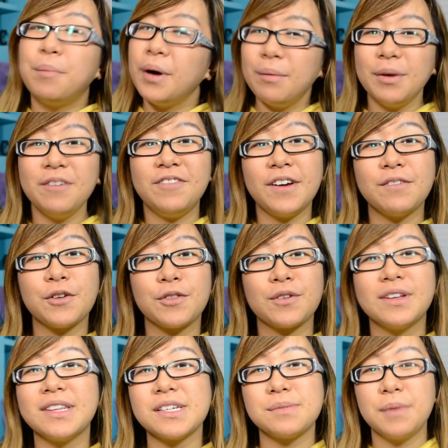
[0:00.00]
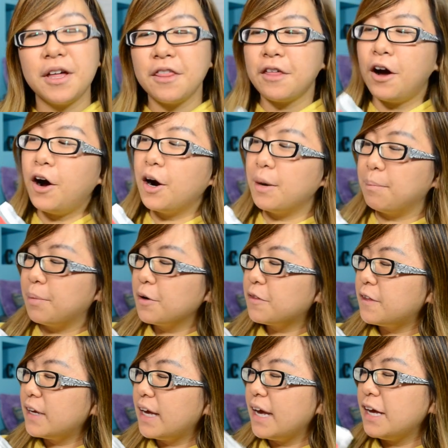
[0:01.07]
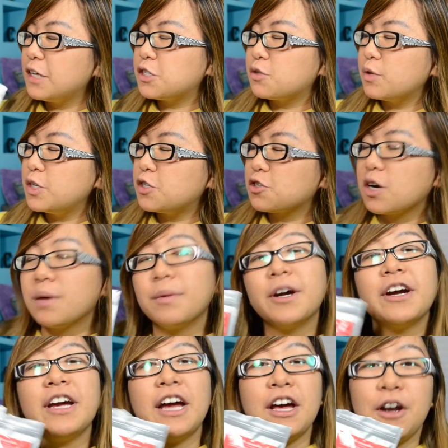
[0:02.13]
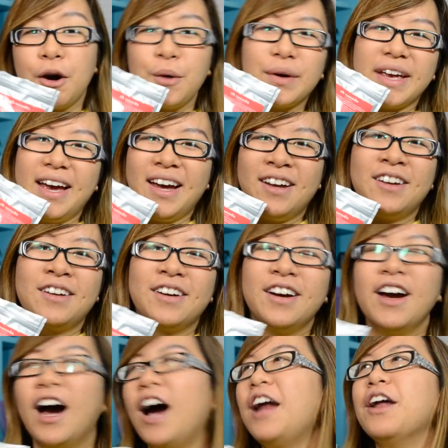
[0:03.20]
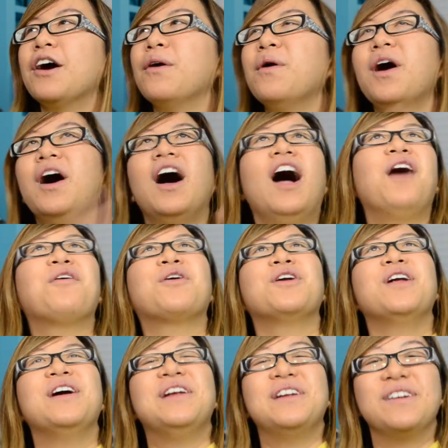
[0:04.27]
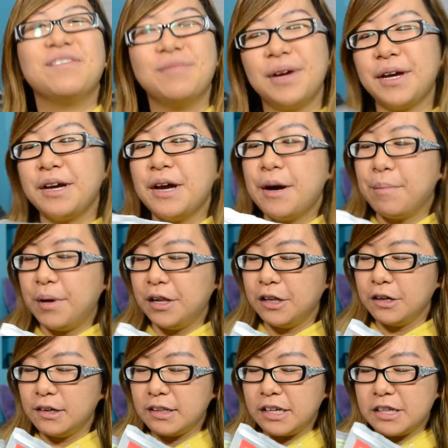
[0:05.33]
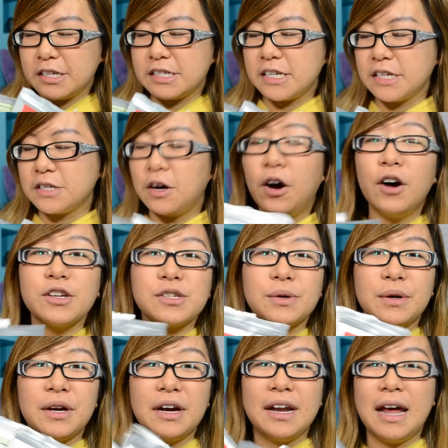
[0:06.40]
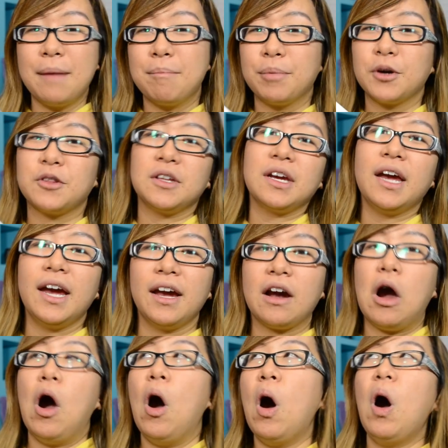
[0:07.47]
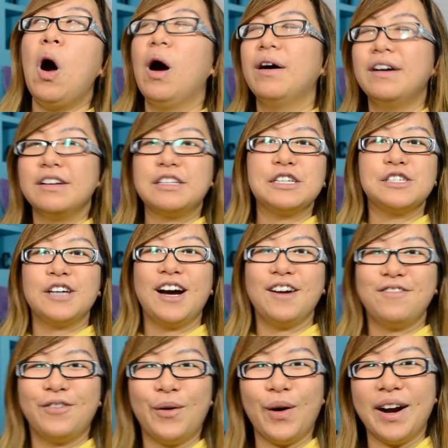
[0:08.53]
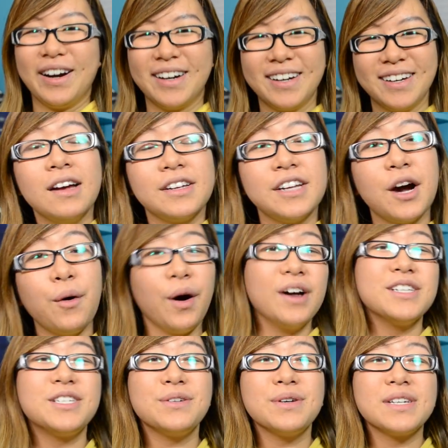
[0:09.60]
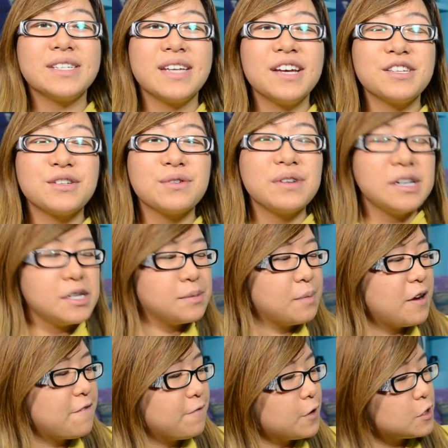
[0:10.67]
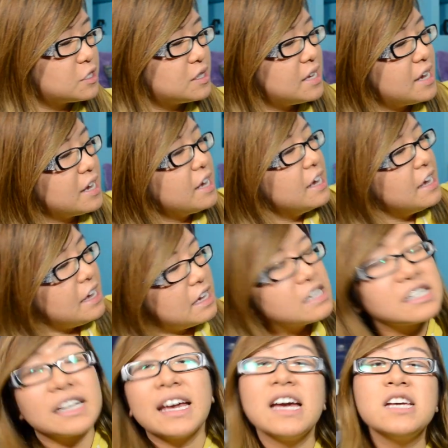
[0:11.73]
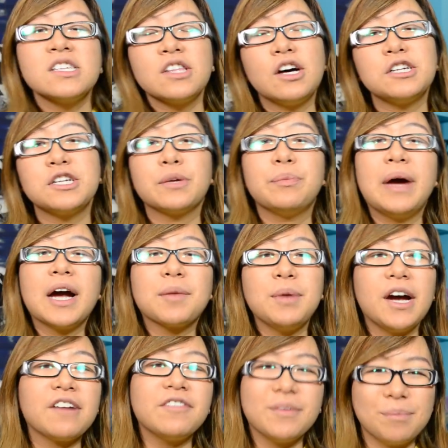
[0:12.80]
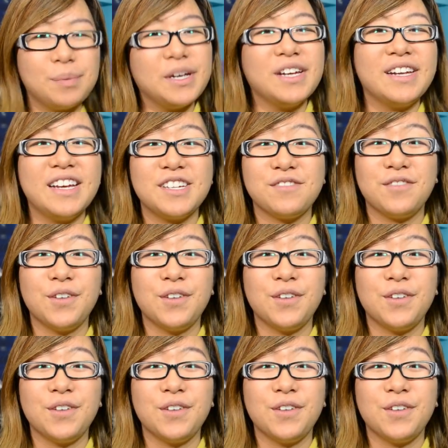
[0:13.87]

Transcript: But my favorite three this month are birthday cake, sweet strawberry, and oh Canada. I know, how Canadian of me, but literally these taste all so good and birthday cake, oh, to die for. Now onto accessories, my first thing is a Case Logic backpack from B&H